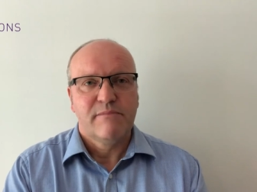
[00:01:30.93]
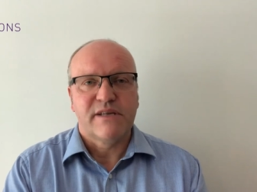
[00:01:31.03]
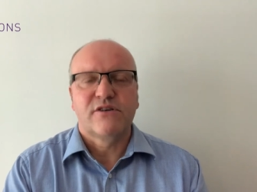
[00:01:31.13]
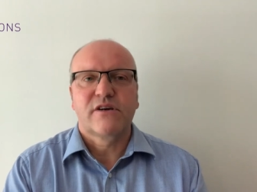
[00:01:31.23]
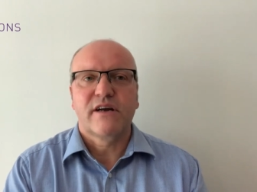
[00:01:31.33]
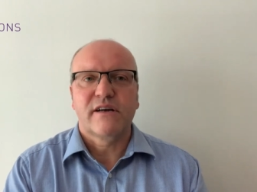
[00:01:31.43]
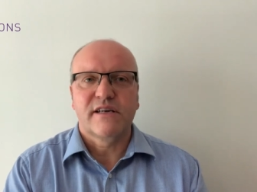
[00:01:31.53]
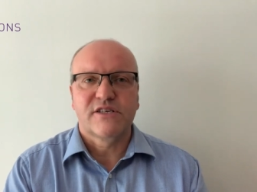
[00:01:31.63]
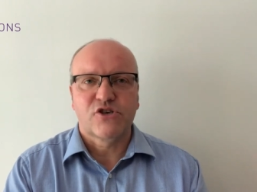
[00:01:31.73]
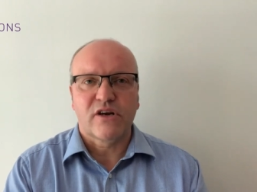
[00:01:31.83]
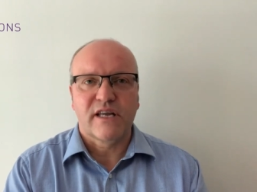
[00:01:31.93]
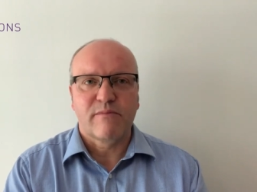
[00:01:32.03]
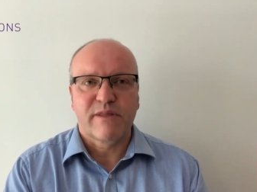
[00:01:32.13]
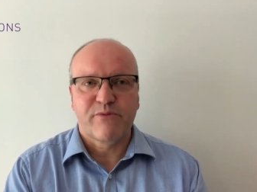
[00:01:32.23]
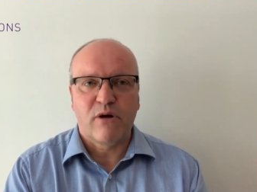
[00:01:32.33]
but who are currently
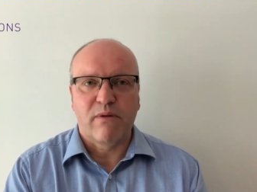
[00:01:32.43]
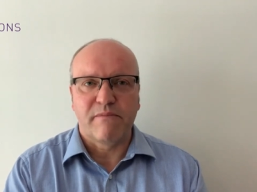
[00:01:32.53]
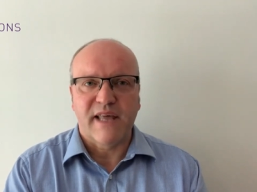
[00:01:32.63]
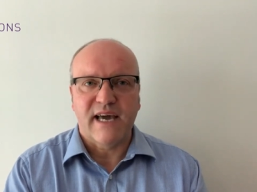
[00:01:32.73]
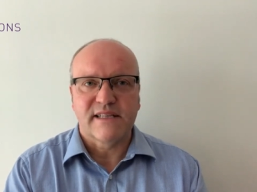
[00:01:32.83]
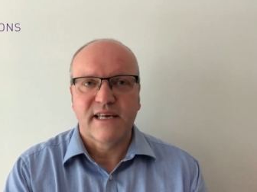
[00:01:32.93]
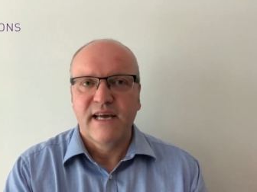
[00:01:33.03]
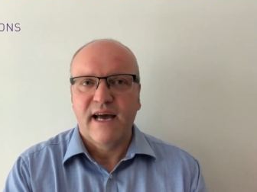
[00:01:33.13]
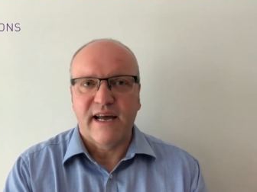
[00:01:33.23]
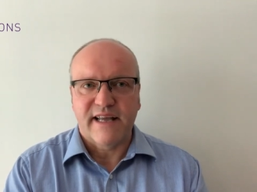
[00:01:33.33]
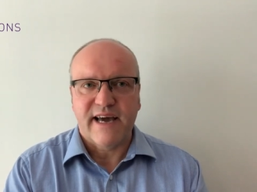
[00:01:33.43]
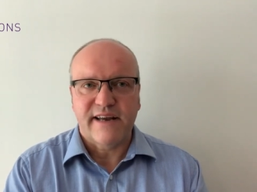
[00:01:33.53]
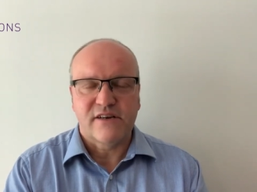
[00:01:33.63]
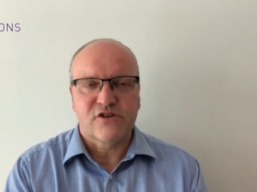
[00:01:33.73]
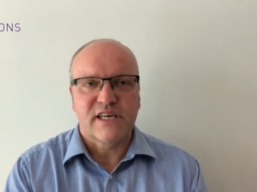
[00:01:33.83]
struggling with problem debt and
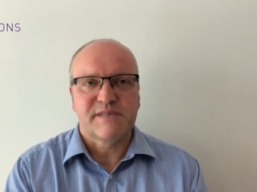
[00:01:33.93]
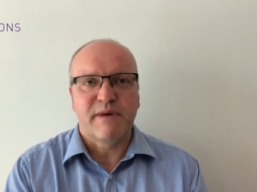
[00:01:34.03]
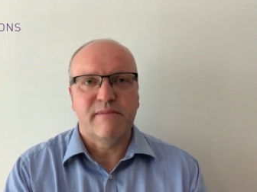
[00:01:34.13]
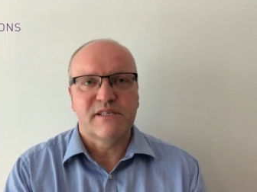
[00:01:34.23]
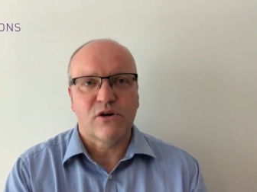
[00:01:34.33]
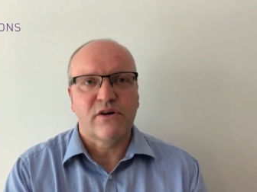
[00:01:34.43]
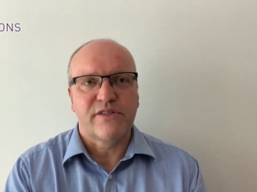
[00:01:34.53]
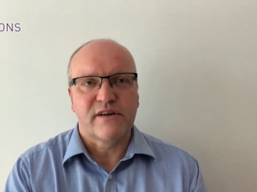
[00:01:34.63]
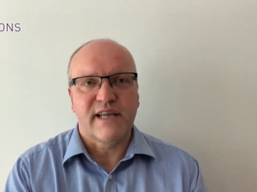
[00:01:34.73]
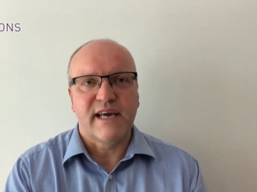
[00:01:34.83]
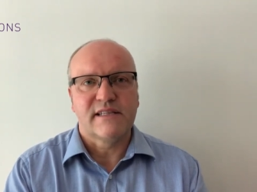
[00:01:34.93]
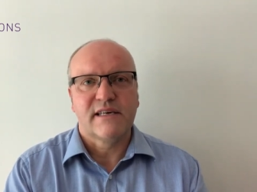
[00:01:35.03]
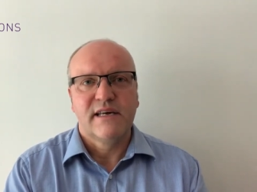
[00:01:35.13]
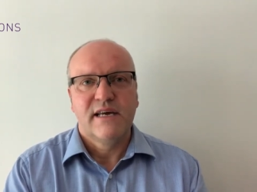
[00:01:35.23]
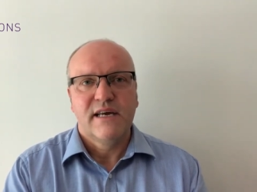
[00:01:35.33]
higher interest payments on their debt,
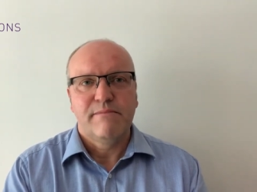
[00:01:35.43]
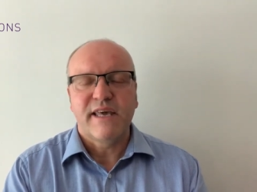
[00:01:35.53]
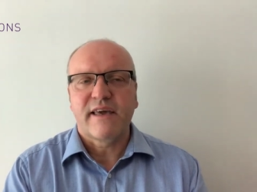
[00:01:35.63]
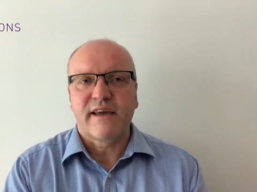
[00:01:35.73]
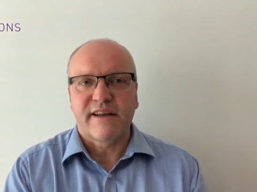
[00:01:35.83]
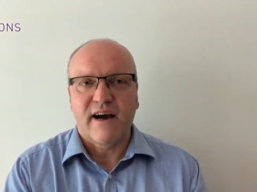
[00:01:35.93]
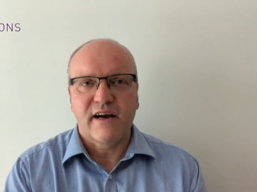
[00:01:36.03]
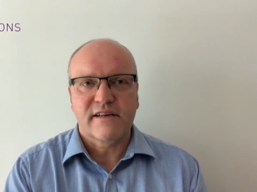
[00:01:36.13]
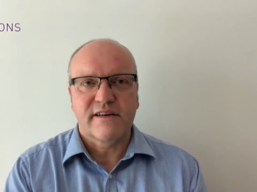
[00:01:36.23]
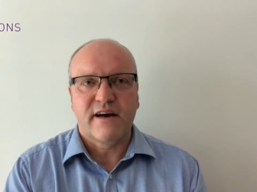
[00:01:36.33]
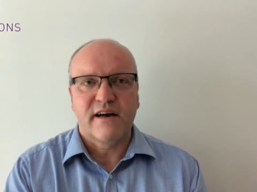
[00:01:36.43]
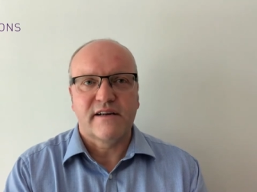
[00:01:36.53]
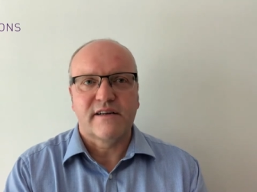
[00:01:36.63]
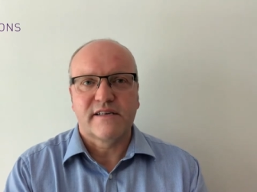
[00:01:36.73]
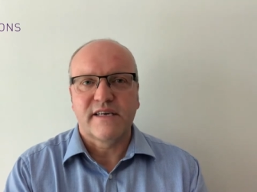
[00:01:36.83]
making it harder and
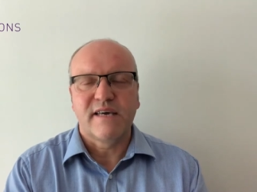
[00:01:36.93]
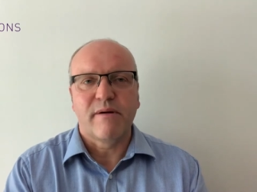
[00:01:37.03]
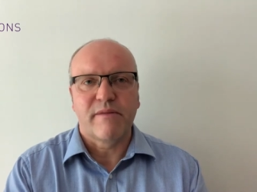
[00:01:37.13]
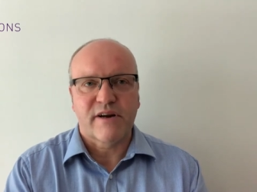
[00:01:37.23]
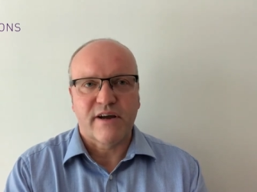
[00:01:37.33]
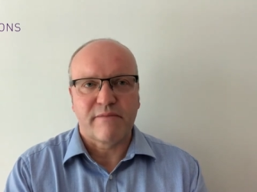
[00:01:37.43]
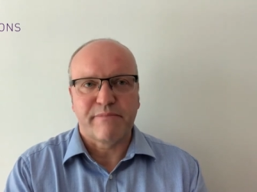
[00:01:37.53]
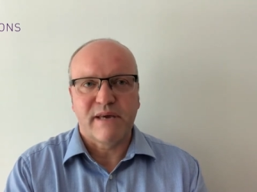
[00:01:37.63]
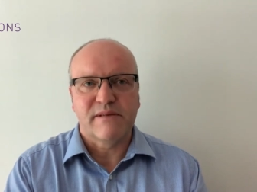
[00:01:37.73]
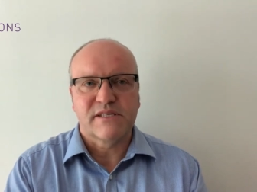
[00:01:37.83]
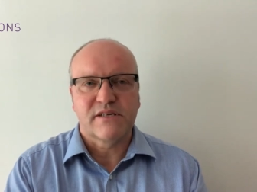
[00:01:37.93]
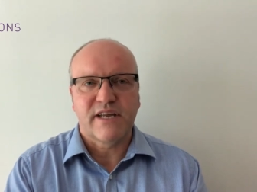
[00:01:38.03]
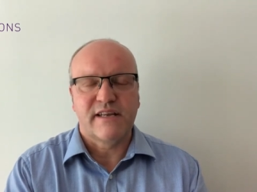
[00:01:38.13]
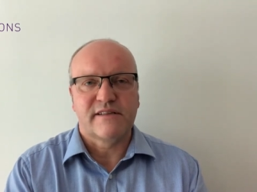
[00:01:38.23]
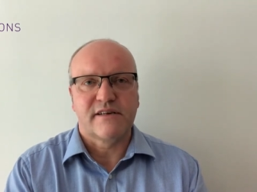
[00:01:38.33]
harder to keep up their current payments to
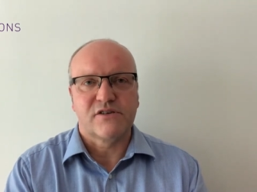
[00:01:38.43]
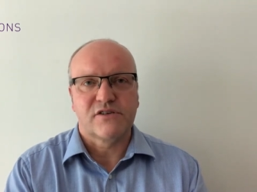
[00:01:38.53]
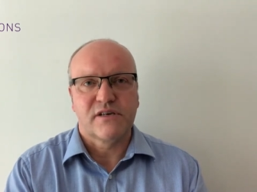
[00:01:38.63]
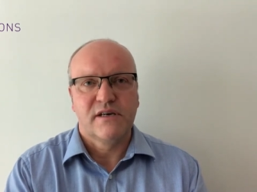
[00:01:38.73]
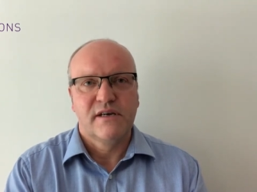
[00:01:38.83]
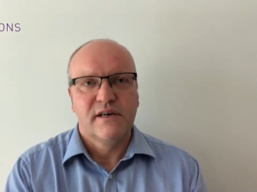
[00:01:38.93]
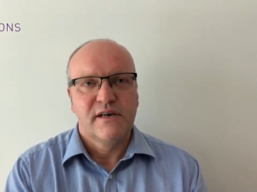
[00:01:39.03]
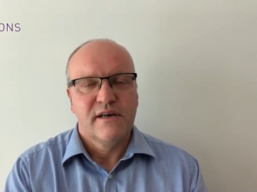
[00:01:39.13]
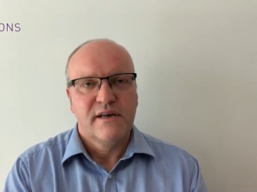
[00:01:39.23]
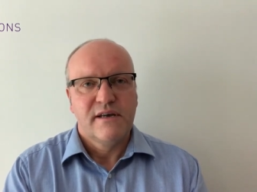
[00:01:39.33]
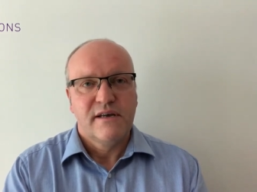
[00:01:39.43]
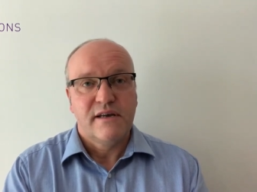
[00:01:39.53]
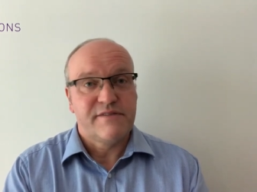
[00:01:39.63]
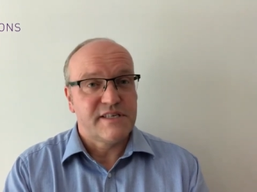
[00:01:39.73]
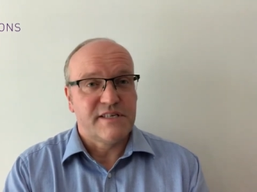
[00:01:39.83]
creditors.
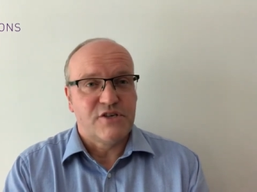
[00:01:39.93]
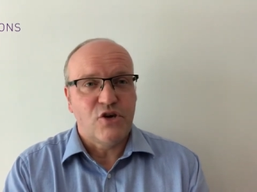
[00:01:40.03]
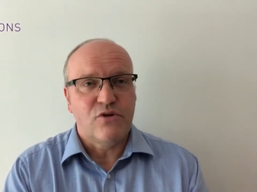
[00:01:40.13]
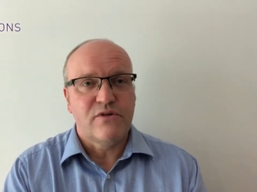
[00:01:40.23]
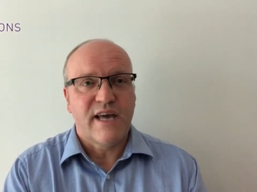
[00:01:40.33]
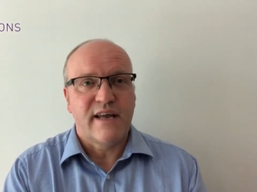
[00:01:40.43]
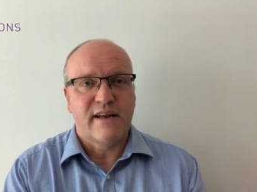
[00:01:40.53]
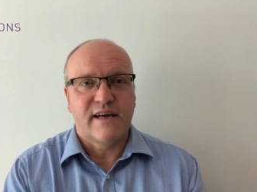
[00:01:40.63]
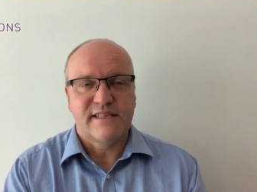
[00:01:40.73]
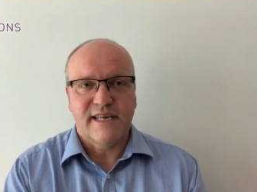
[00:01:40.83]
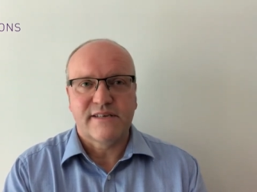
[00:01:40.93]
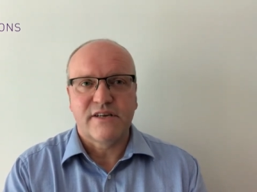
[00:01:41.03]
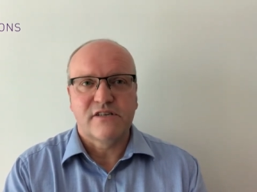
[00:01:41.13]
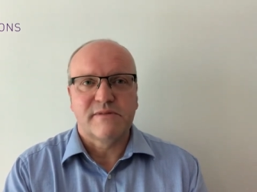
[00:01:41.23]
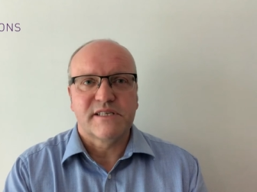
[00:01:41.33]
If this is you, then a debt
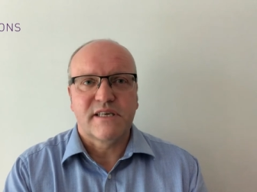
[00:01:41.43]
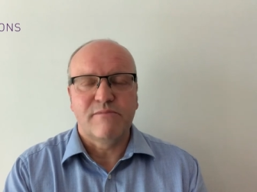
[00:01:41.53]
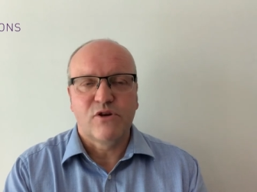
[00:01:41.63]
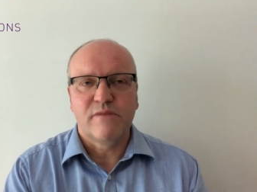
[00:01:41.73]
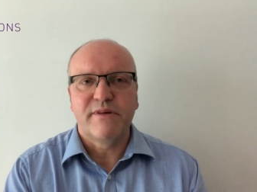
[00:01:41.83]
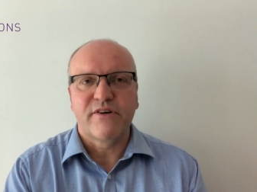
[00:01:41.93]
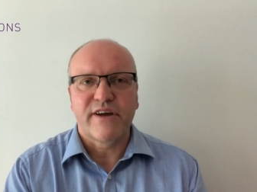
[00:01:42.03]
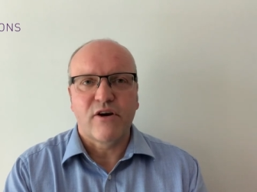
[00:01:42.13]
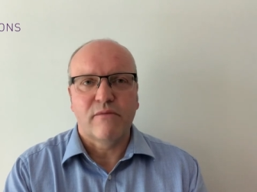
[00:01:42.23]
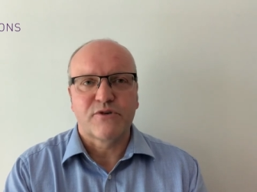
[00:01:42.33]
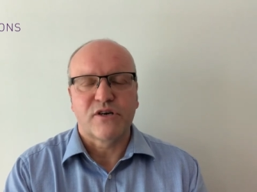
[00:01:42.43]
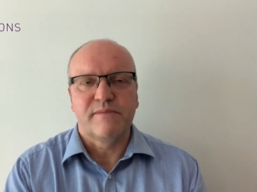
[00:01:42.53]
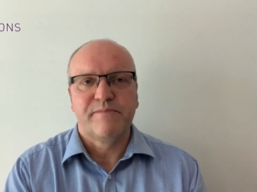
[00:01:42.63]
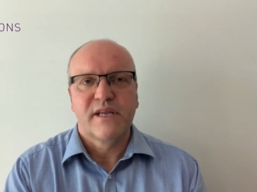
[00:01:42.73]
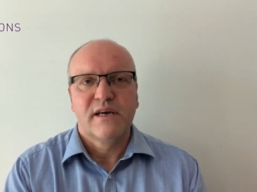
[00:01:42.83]
arrangement scheme could be the right option.